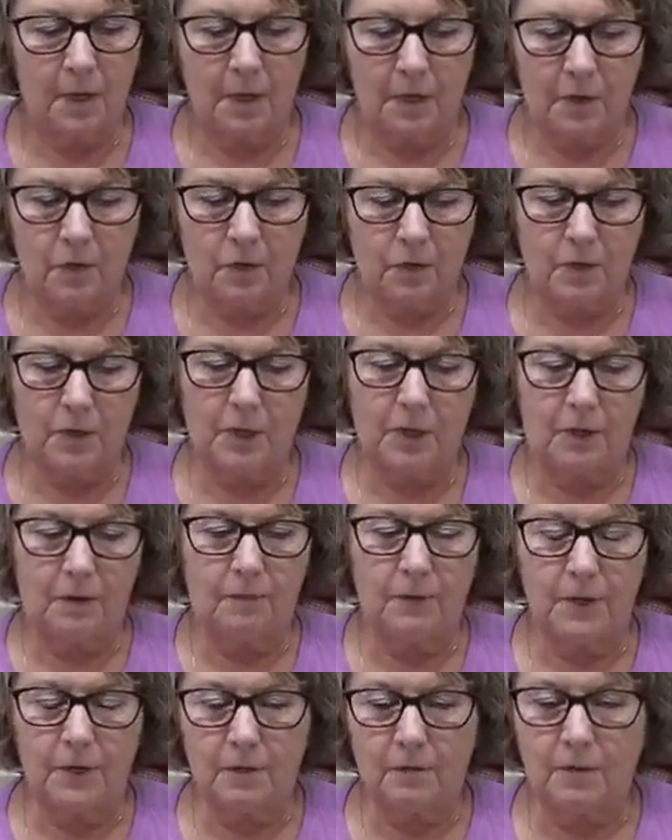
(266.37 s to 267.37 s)
You could
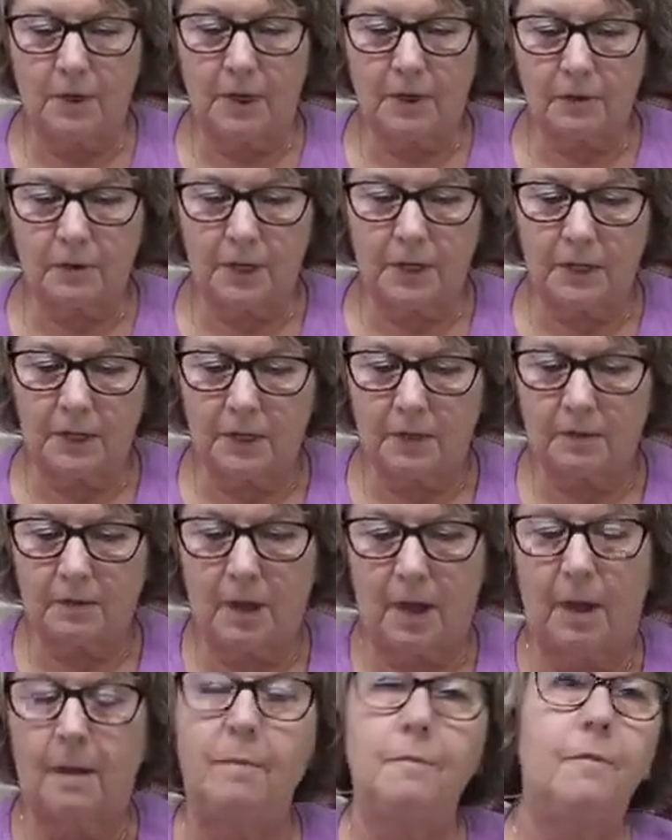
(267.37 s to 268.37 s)
even decorate this
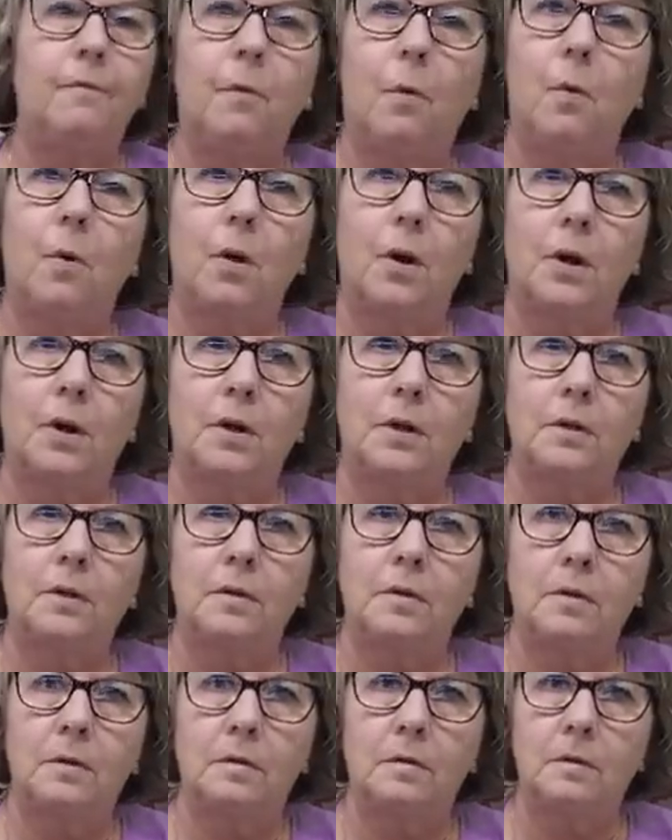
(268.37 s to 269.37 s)
up for
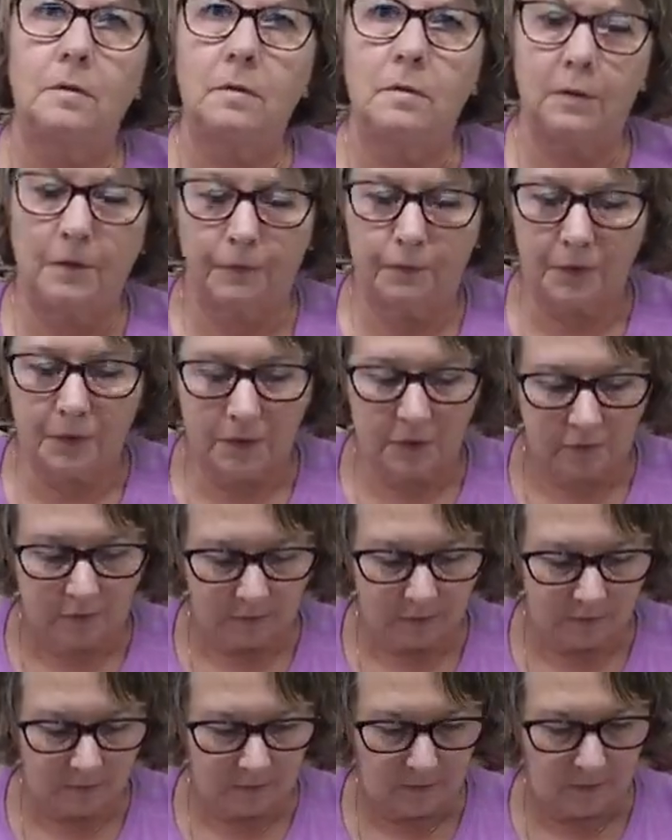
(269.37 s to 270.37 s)
different
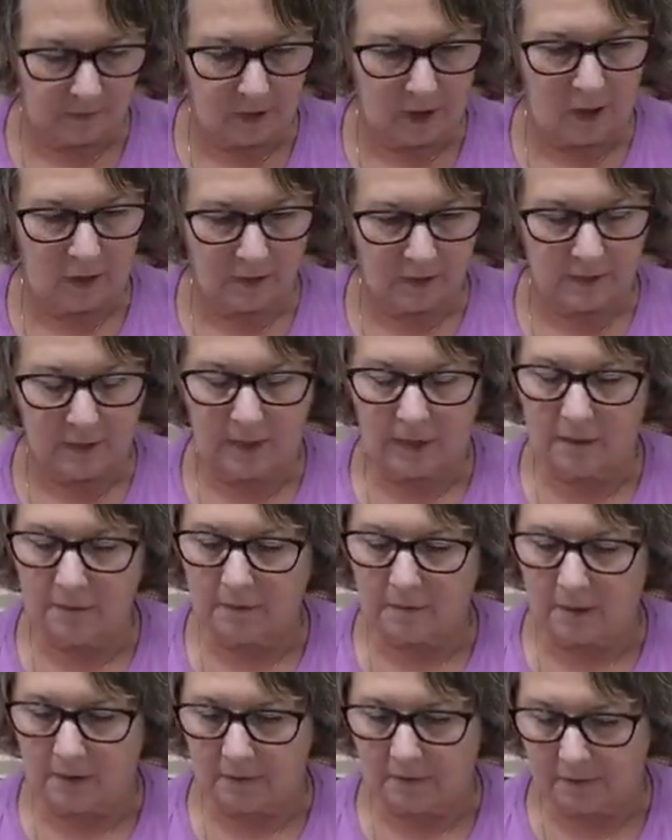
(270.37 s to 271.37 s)

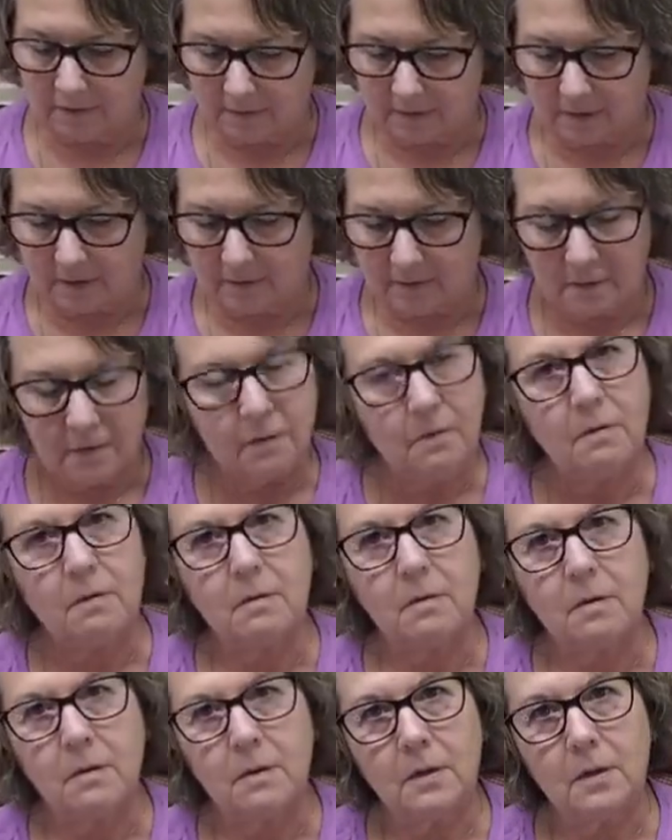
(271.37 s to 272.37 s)
holidays and seasons.
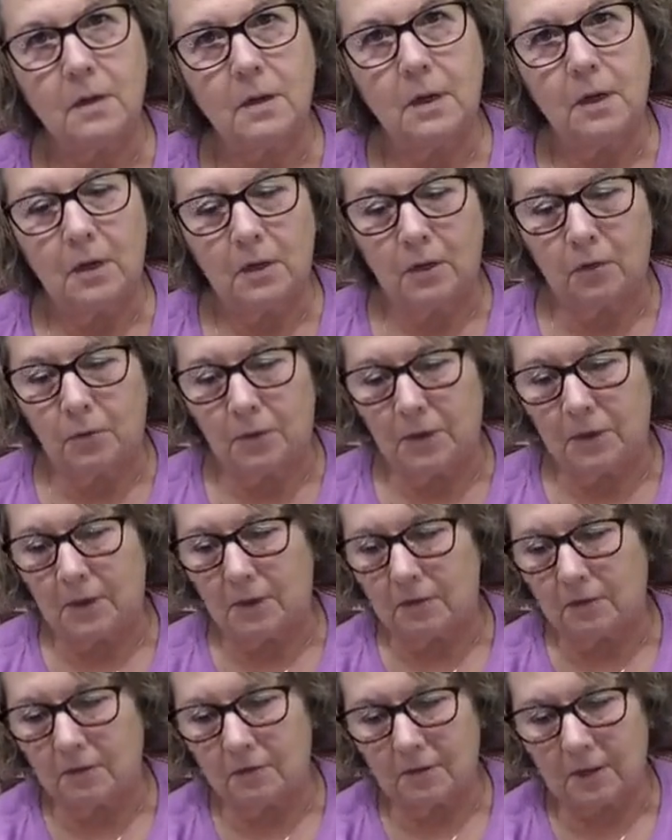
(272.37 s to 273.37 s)
You wouldn't
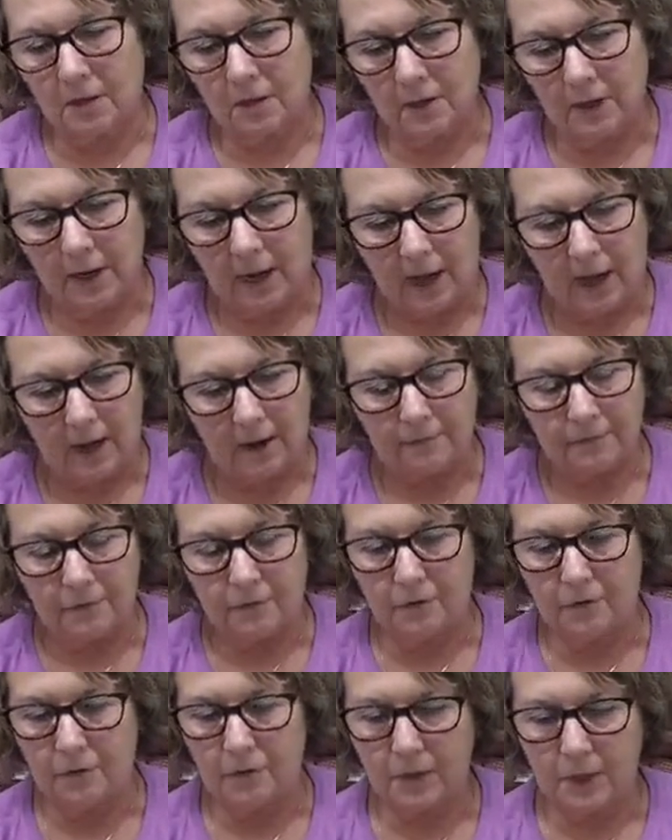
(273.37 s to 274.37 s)
necessarily have
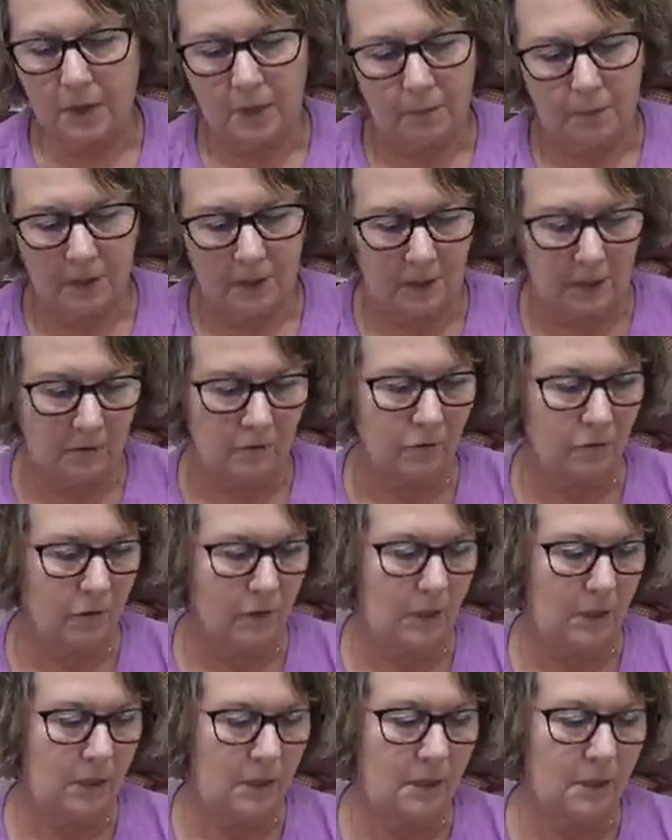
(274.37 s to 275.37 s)
to keep it as
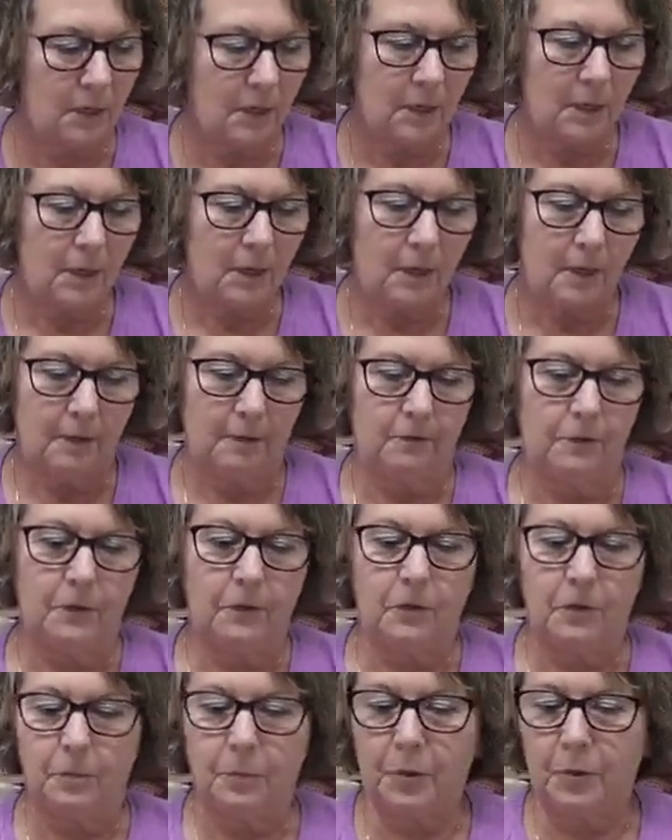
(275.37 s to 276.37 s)
green. You
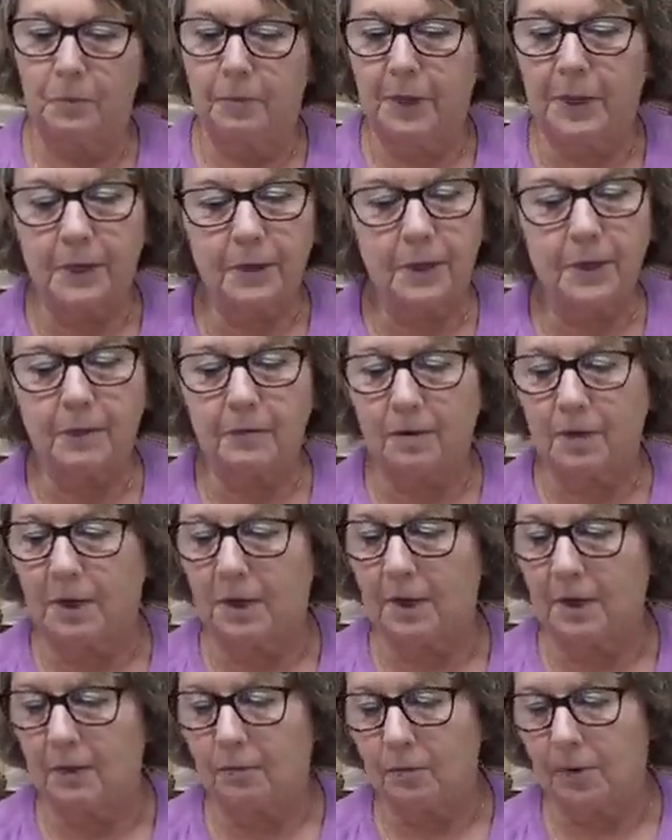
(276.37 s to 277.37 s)
could put berries
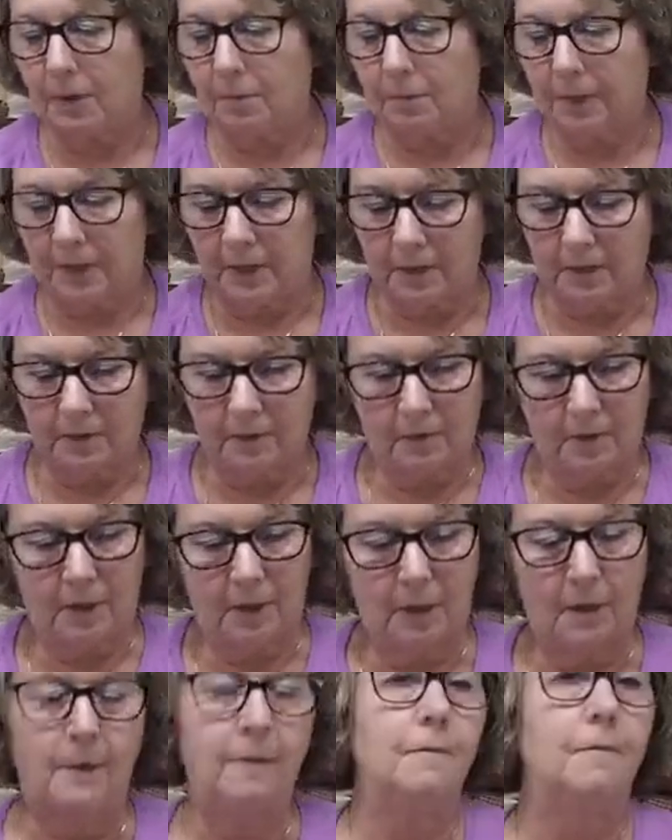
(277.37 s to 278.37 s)
in, red berries
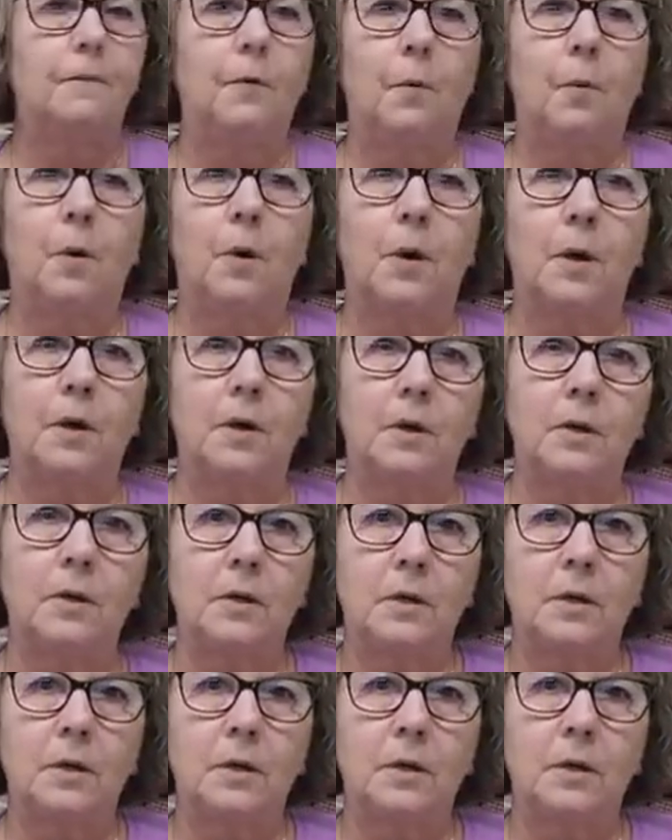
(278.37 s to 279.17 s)
in for